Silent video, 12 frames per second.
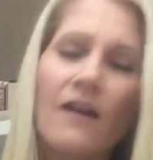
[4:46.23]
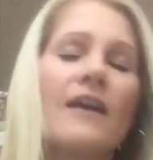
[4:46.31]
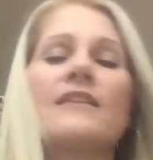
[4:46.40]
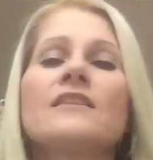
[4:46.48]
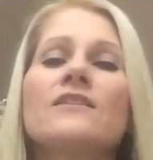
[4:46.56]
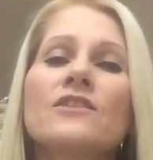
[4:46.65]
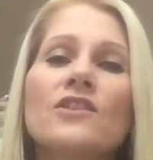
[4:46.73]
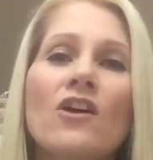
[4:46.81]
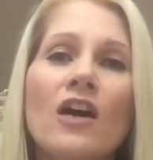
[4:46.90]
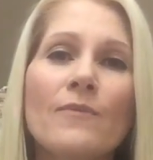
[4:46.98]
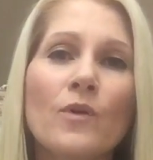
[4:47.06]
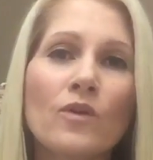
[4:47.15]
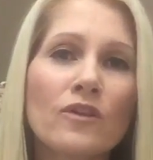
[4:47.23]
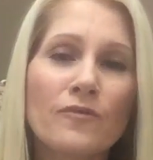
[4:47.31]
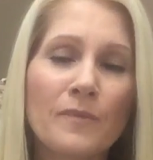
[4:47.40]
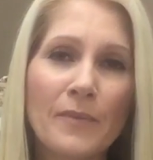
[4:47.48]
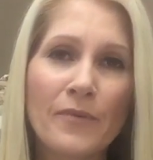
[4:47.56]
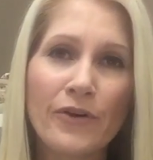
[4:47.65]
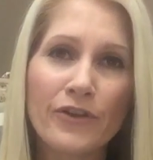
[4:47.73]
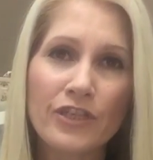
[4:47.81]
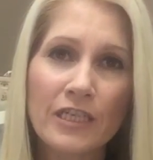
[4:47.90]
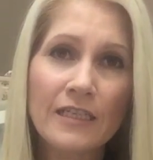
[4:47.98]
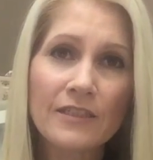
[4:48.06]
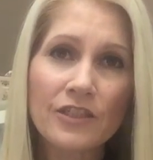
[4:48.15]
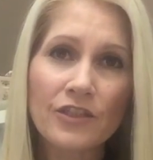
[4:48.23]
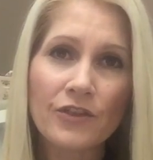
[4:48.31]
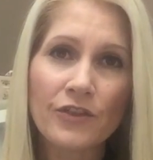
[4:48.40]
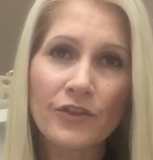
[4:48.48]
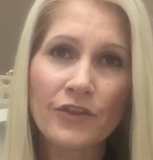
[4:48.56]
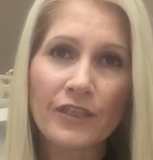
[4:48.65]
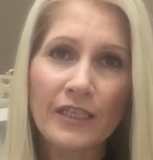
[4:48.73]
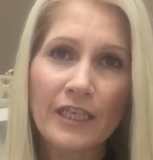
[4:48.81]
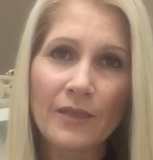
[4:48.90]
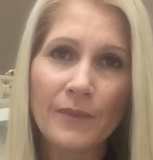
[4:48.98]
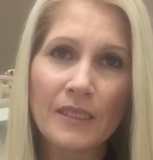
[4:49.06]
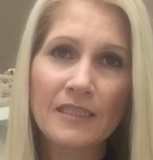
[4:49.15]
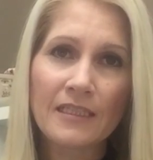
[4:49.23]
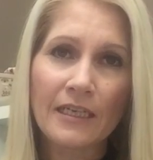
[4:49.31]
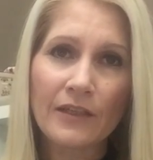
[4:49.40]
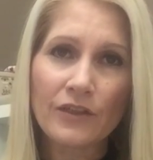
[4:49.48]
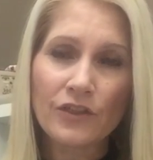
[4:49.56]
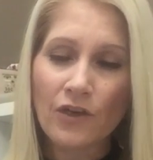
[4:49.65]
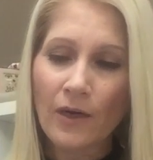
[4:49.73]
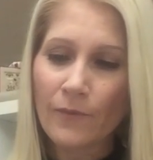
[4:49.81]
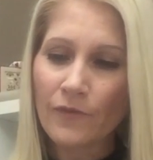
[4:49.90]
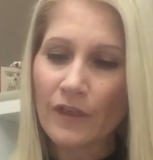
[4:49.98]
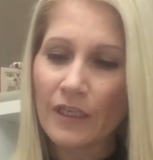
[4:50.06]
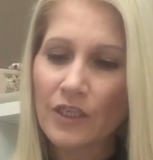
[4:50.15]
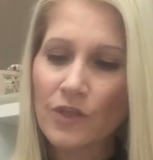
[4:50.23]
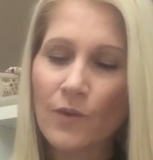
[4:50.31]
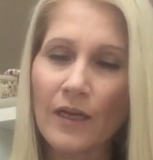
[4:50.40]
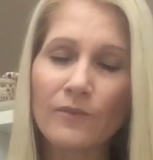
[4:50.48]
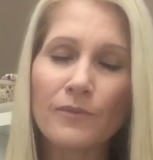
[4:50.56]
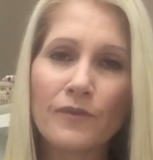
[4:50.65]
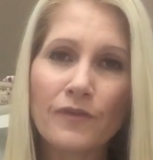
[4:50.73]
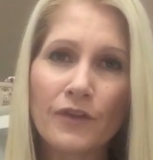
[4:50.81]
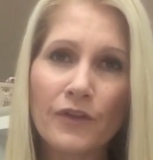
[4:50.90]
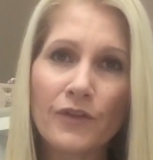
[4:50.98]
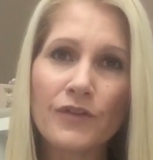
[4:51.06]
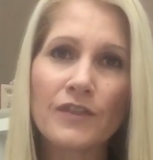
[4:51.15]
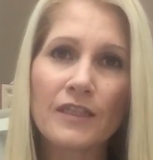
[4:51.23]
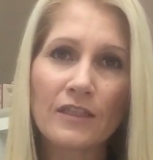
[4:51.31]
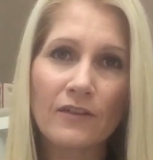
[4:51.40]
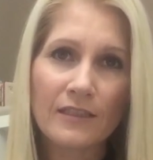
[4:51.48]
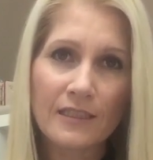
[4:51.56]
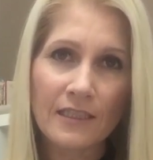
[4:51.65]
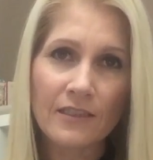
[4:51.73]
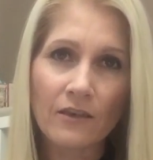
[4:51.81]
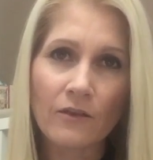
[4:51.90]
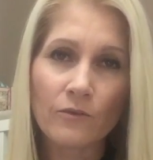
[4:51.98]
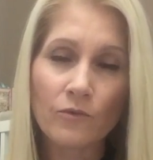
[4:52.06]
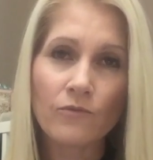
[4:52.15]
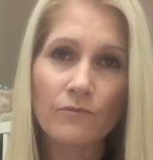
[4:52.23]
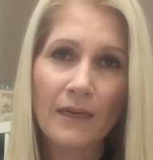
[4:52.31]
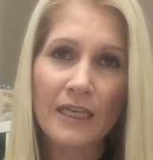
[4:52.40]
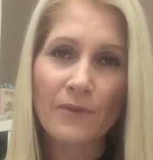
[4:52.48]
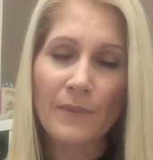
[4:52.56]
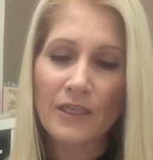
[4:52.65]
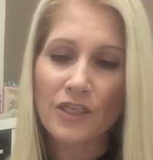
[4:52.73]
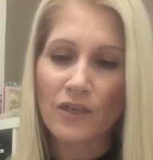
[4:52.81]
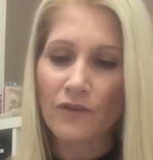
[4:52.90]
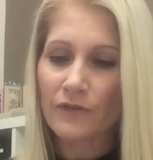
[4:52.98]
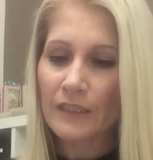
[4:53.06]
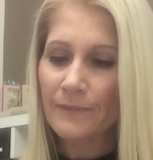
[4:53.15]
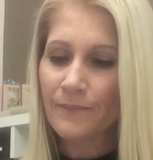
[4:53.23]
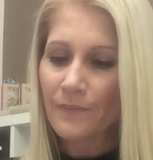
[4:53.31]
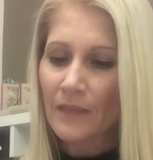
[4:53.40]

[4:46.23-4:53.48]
I didn't time all of my projects, so you're not going to hear me state the time for each one, but for those that I did, I will make mention of it.